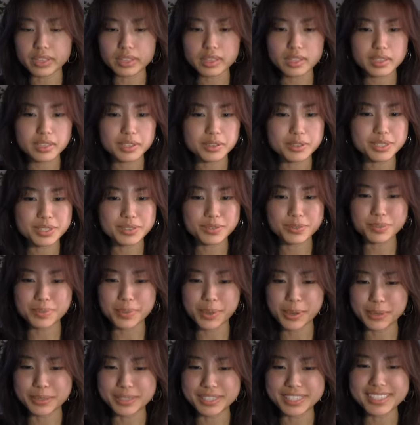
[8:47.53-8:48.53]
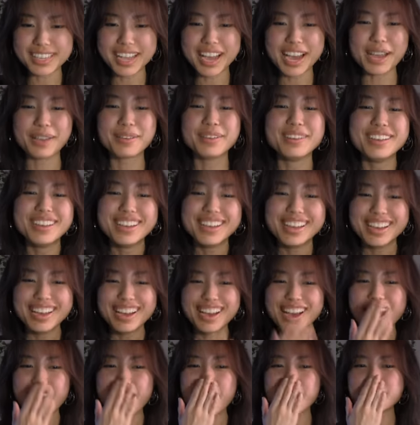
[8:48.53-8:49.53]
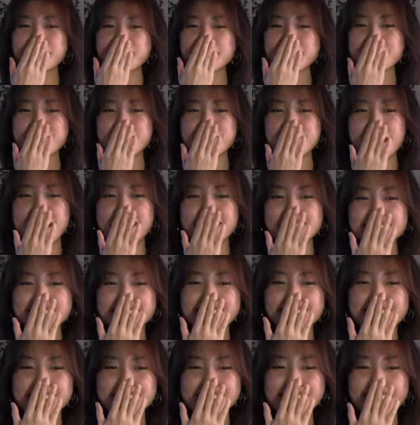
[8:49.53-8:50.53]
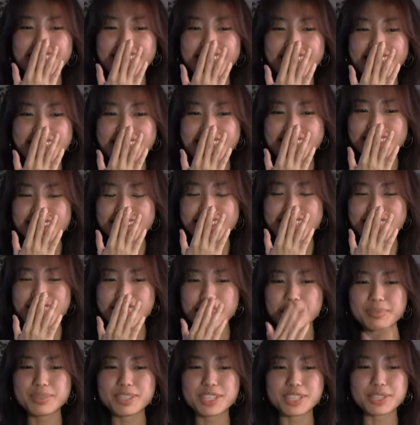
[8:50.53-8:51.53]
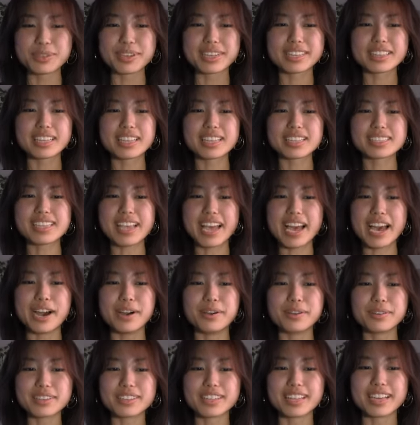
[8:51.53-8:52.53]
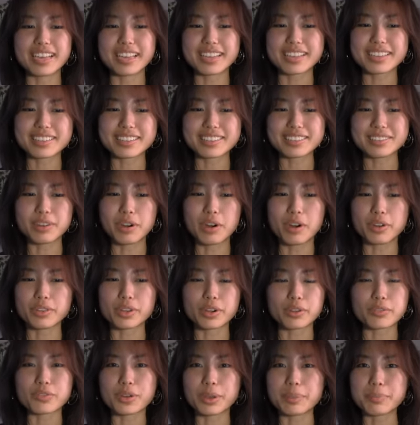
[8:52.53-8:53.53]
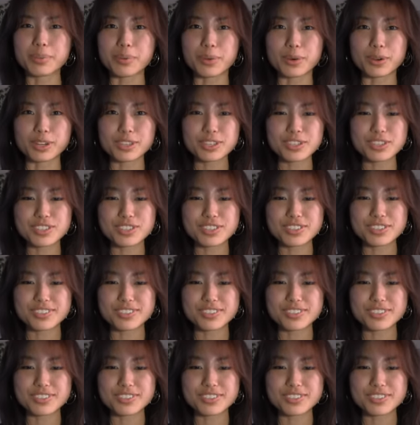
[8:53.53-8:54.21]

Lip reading: the little different poses. I'm just imagining, like, them doing this out, like, on their front porch.